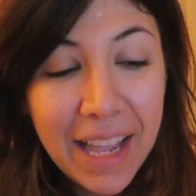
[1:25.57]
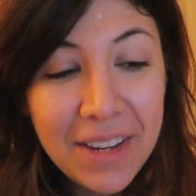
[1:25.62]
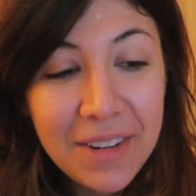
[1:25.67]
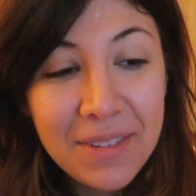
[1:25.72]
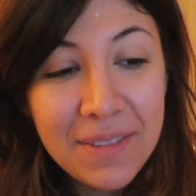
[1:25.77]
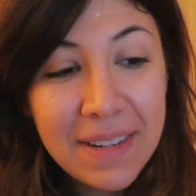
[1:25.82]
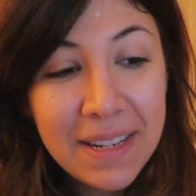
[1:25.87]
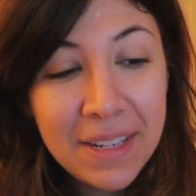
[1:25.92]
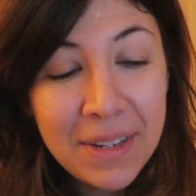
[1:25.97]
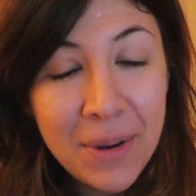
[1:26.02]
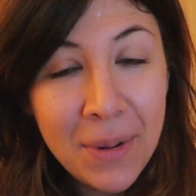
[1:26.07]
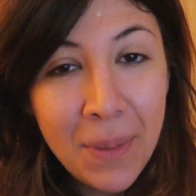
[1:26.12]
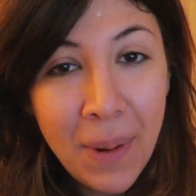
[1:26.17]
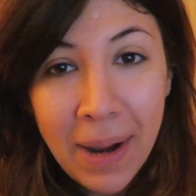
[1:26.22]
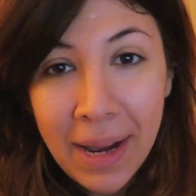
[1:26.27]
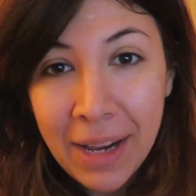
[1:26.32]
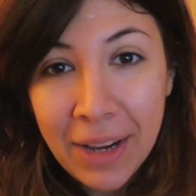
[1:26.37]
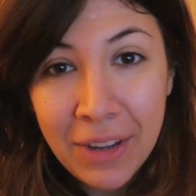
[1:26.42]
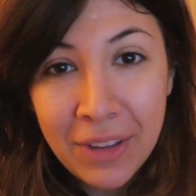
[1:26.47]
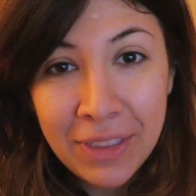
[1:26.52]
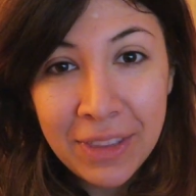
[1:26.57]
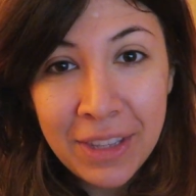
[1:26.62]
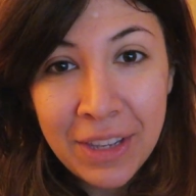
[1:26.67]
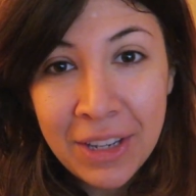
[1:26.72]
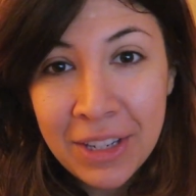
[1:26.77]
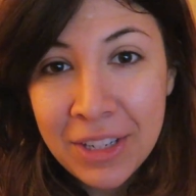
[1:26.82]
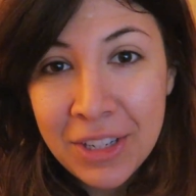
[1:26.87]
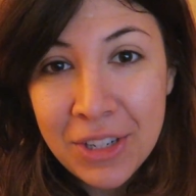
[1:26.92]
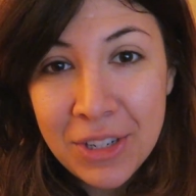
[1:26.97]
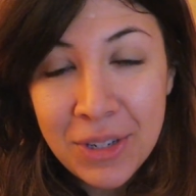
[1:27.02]
I don't really know why I got
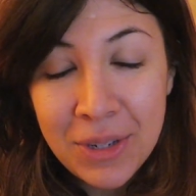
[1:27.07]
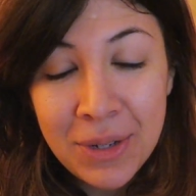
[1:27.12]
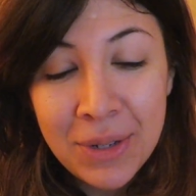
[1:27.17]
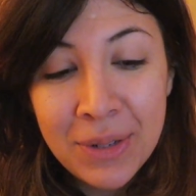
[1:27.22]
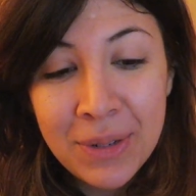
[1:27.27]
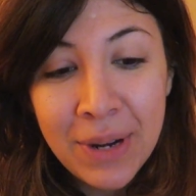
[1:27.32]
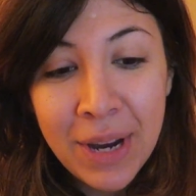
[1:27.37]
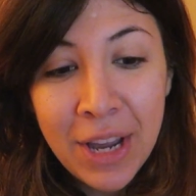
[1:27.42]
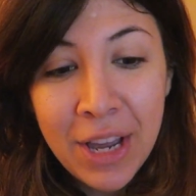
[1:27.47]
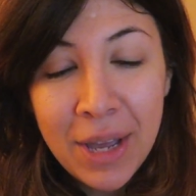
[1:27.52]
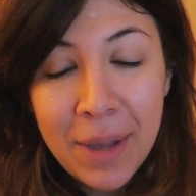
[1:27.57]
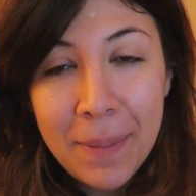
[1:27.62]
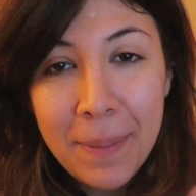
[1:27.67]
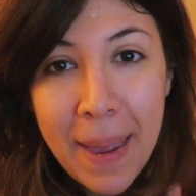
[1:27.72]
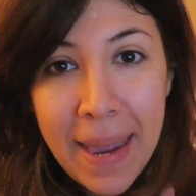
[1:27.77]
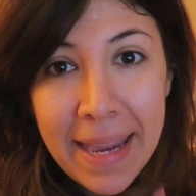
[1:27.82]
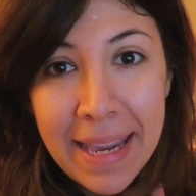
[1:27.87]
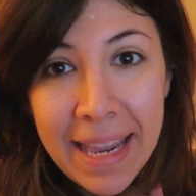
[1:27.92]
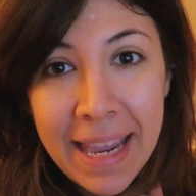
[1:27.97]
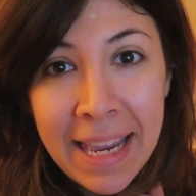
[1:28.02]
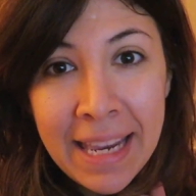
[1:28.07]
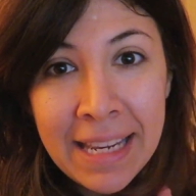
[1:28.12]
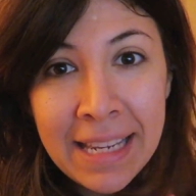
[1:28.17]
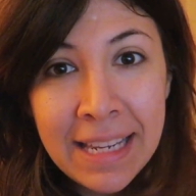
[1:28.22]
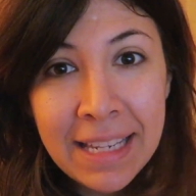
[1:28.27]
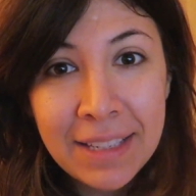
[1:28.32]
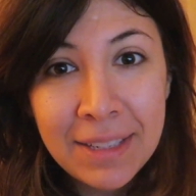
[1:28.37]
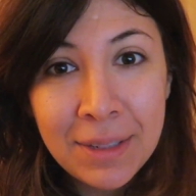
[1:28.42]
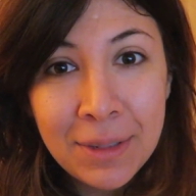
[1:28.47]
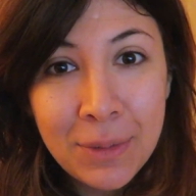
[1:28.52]
the urge to make a
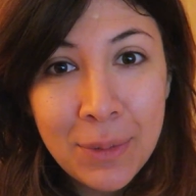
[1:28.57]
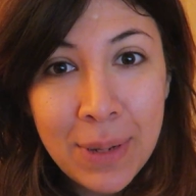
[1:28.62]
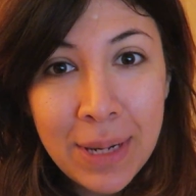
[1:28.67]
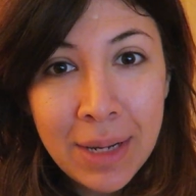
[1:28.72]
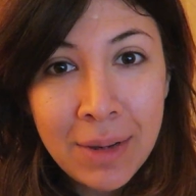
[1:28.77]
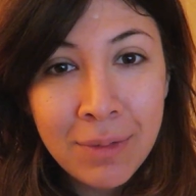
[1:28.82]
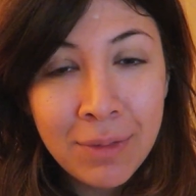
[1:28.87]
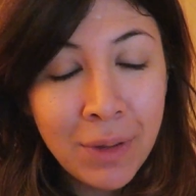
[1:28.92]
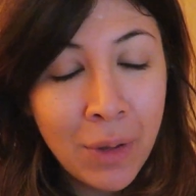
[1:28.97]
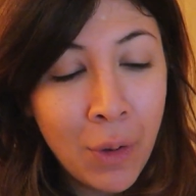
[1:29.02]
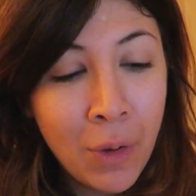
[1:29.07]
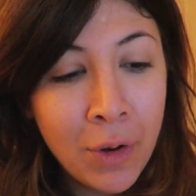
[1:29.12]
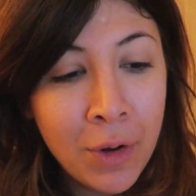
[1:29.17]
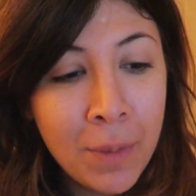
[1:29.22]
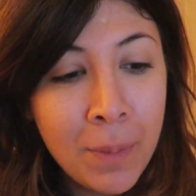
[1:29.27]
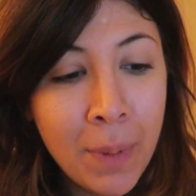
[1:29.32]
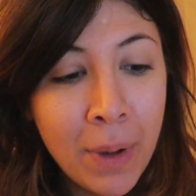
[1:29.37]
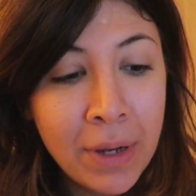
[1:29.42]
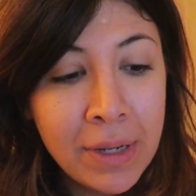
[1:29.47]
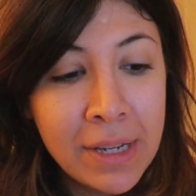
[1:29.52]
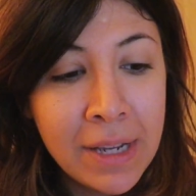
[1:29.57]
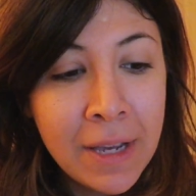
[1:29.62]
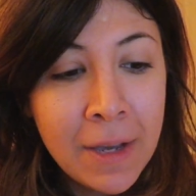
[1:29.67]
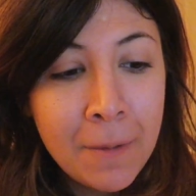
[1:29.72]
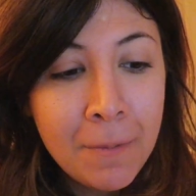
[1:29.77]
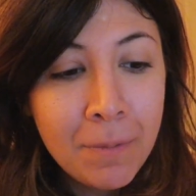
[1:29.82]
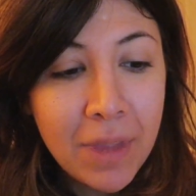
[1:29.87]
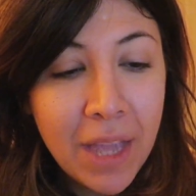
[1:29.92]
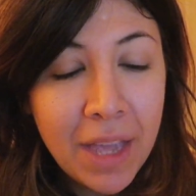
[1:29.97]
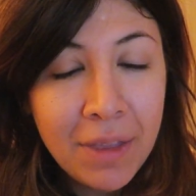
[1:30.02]
little quick vlog, but
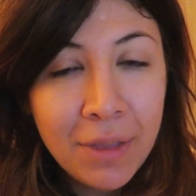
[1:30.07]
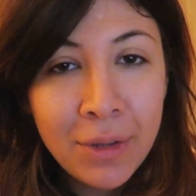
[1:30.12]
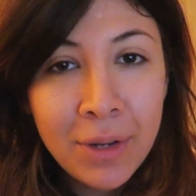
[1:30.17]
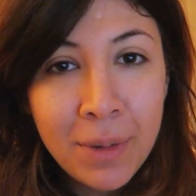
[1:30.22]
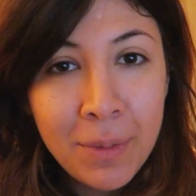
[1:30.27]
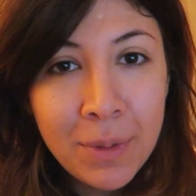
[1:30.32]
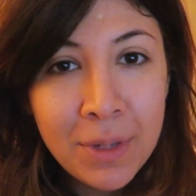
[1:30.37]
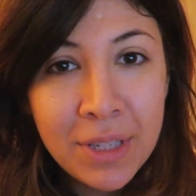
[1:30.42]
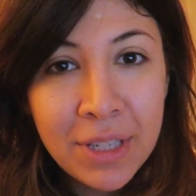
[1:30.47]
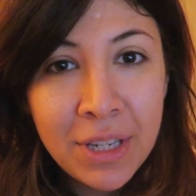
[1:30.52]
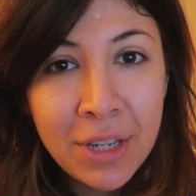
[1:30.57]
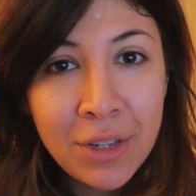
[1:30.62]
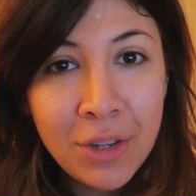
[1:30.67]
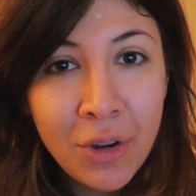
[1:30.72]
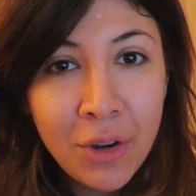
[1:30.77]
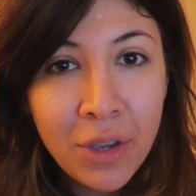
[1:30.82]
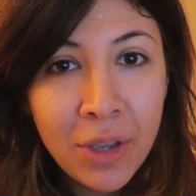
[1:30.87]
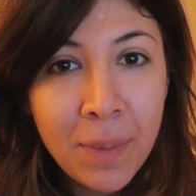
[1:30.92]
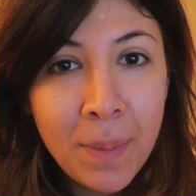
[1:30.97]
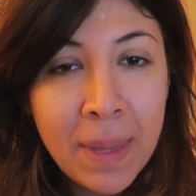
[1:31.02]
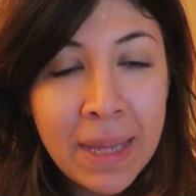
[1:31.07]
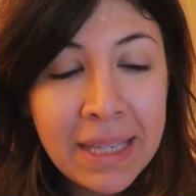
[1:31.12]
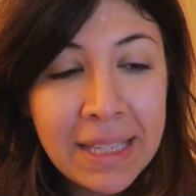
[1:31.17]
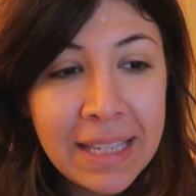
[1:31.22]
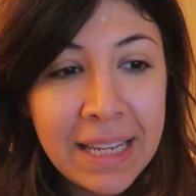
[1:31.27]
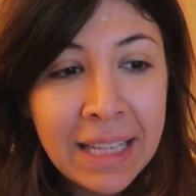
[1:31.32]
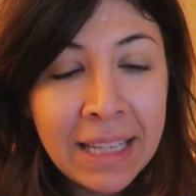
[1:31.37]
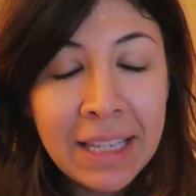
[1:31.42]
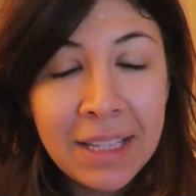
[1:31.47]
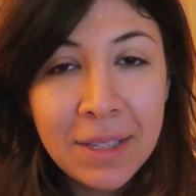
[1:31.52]
I thought I wanted to
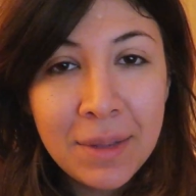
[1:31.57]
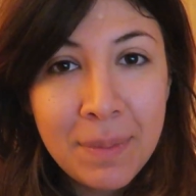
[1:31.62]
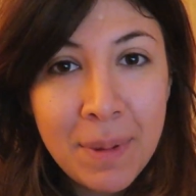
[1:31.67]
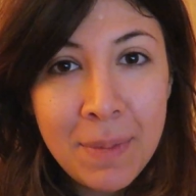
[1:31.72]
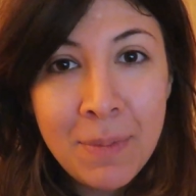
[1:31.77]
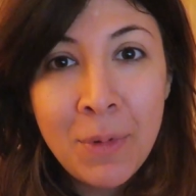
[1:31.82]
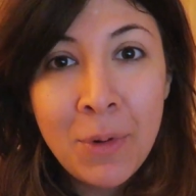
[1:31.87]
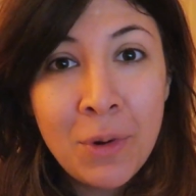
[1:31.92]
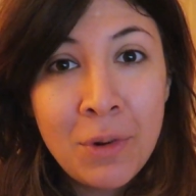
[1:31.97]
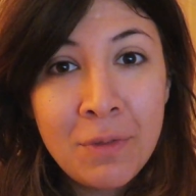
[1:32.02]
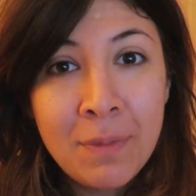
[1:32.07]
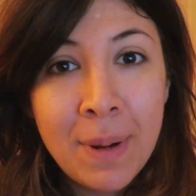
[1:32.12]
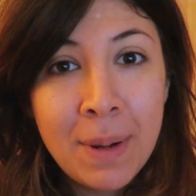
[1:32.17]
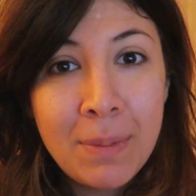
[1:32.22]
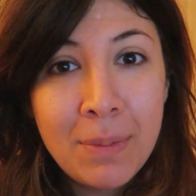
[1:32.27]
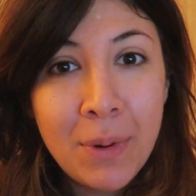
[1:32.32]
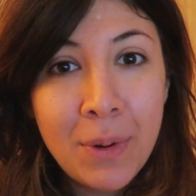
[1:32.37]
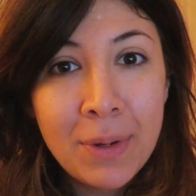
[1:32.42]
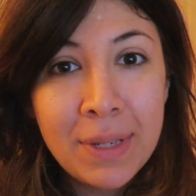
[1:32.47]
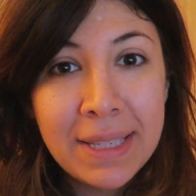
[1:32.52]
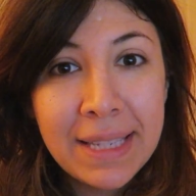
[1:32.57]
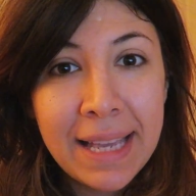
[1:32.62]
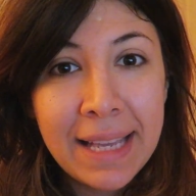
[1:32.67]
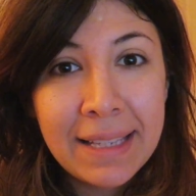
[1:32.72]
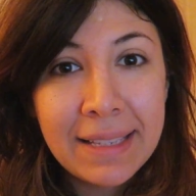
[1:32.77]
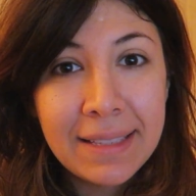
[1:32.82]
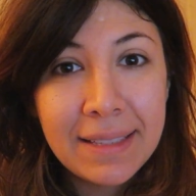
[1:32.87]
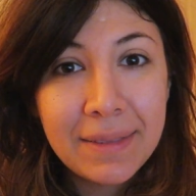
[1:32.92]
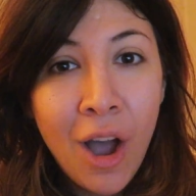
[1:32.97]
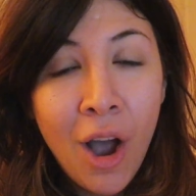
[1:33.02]
document a little bit more of my
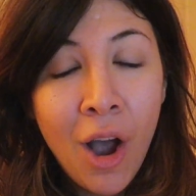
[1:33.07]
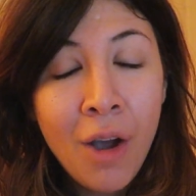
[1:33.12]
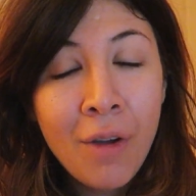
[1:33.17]
process.